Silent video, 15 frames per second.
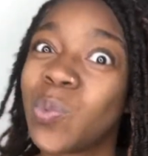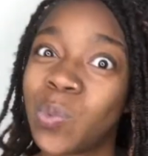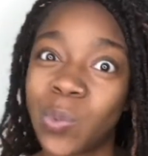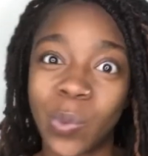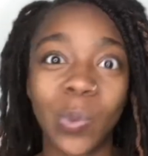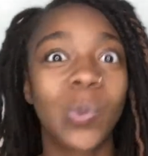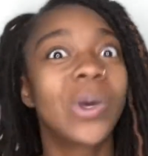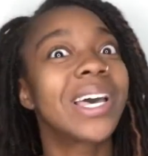
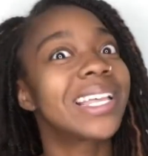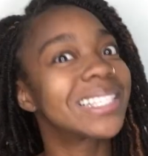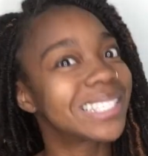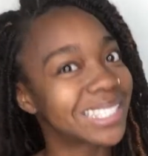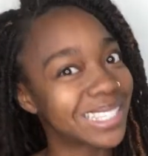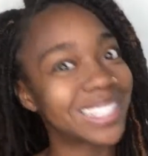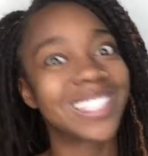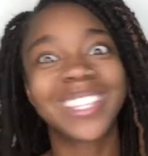
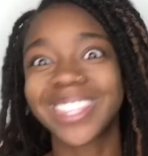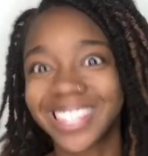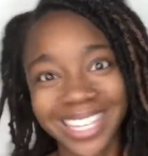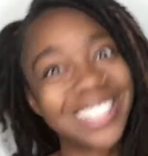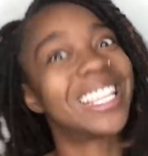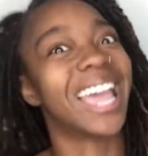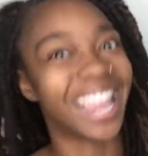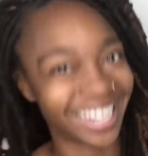what's the
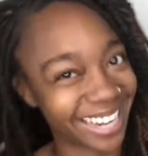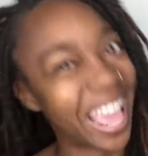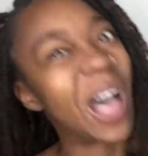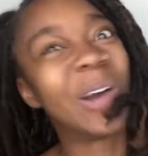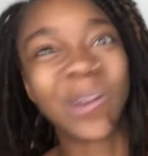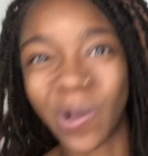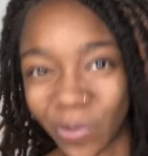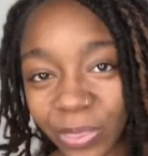
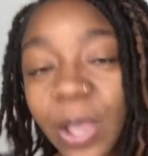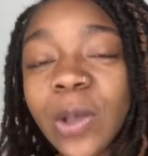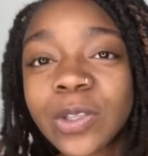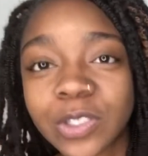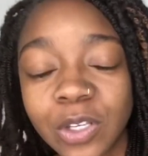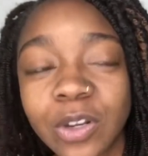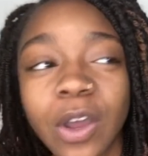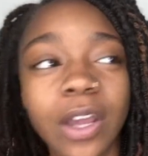takedown on
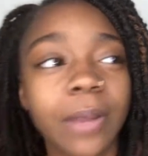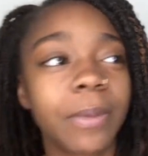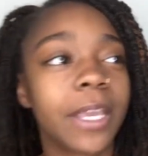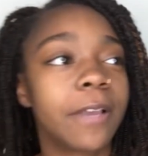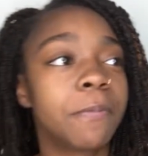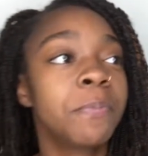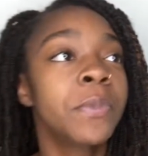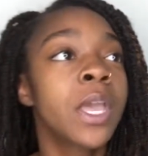those? You know what I
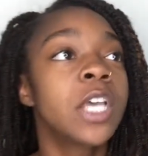mean?